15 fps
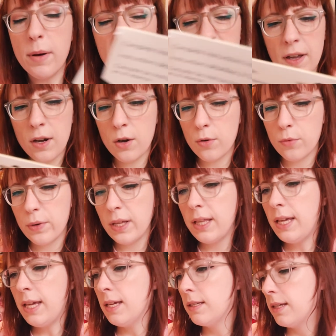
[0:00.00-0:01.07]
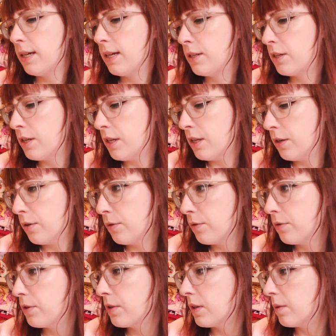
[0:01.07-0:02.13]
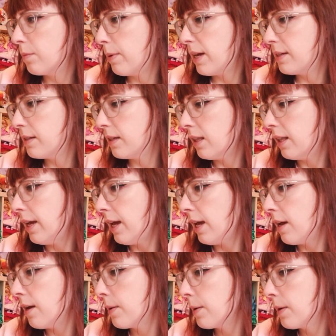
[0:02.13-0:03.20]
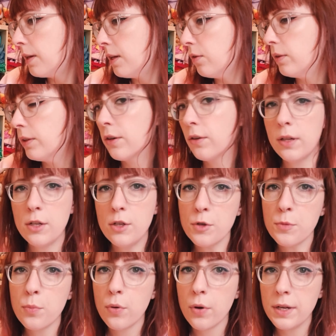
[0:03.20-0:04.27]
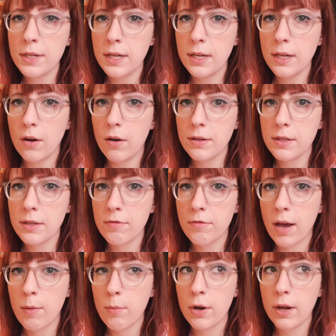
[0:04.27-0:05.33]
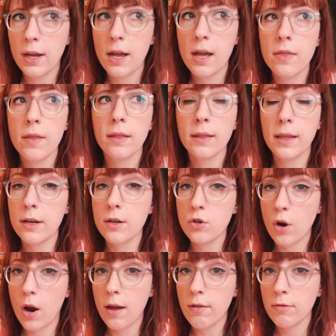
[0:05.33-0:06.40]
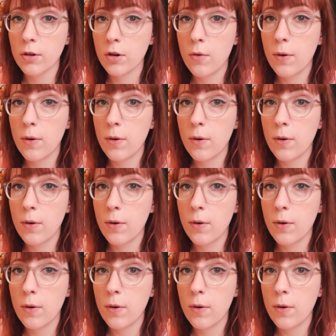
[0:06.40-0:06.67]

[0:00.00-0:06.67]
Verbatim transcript: But they're really easy to use. Basically, you literally just print it onto the fabric and then let it dry for a